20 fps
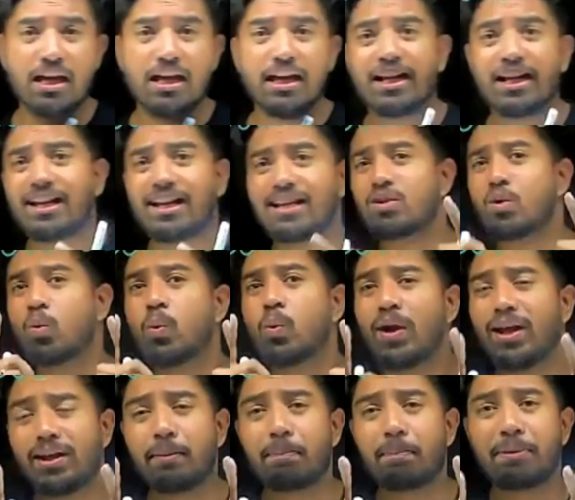It is a
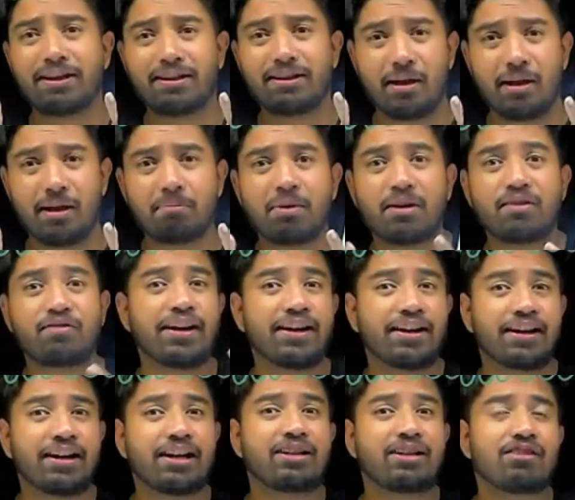very big number. If I
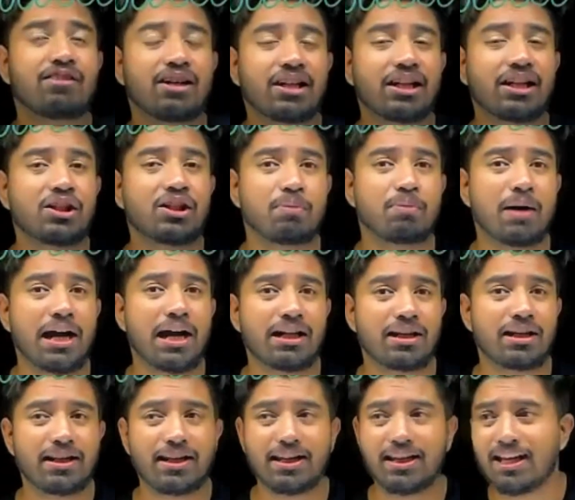convert into
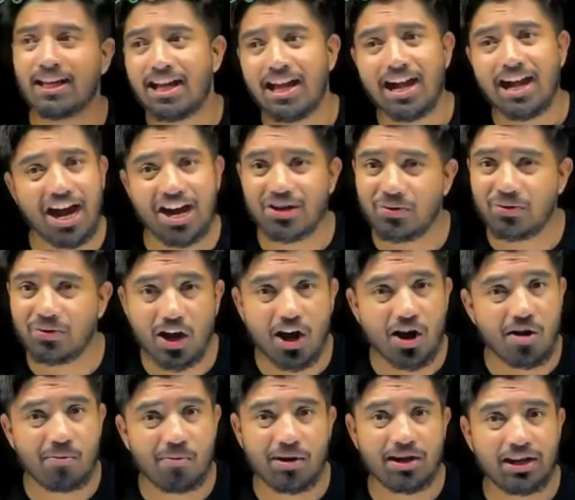binary, I don't know
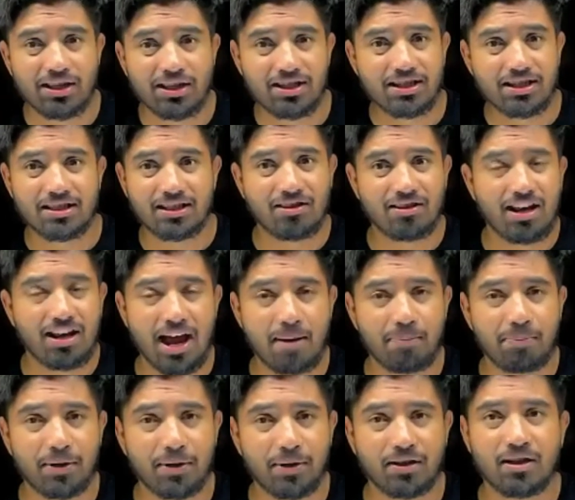how many digits it will
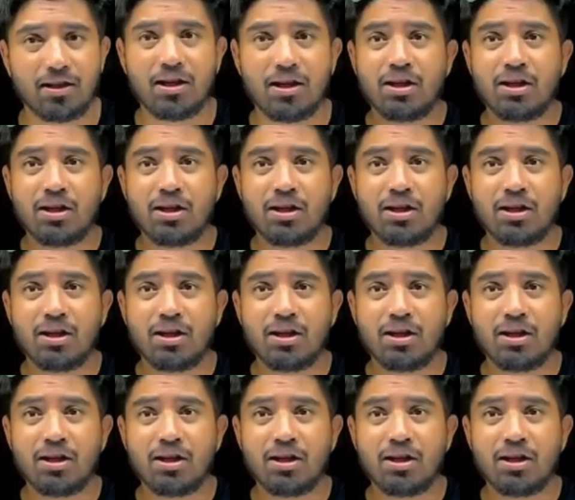happen.